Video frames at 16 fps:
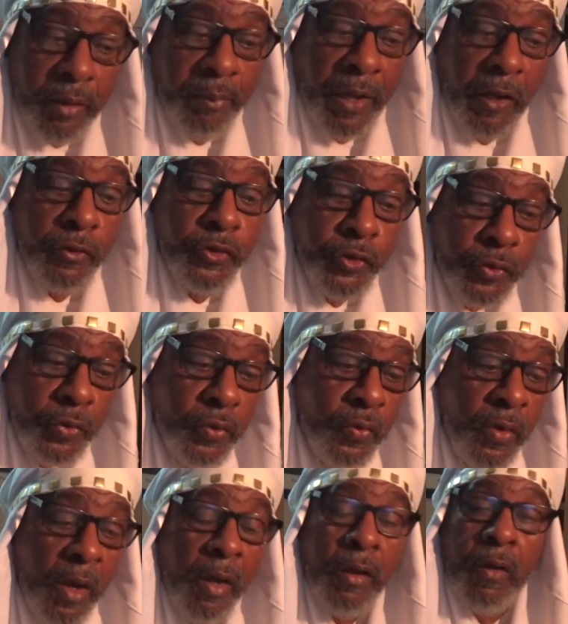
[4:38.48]
about
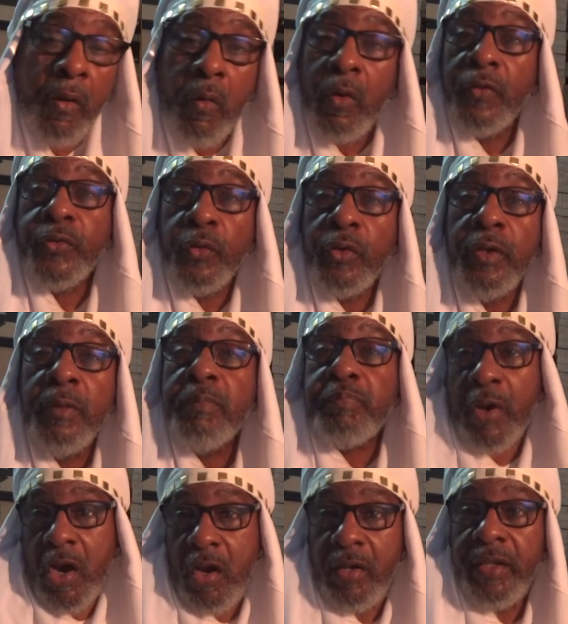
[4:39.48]
you going through them
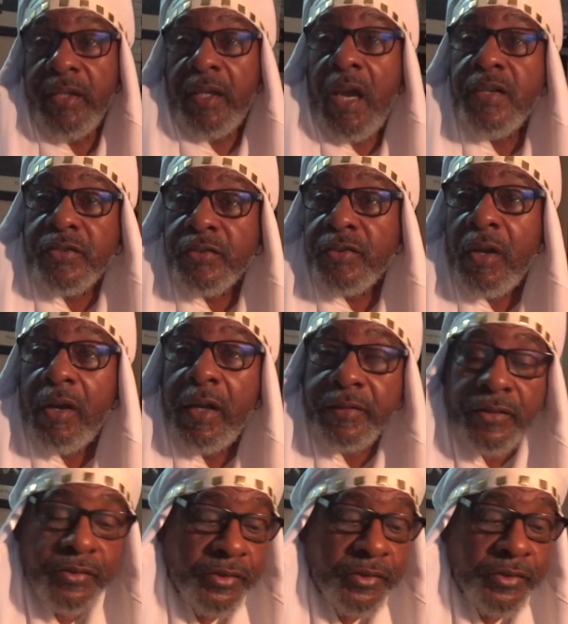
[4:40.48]
pearly gates, as y'all like to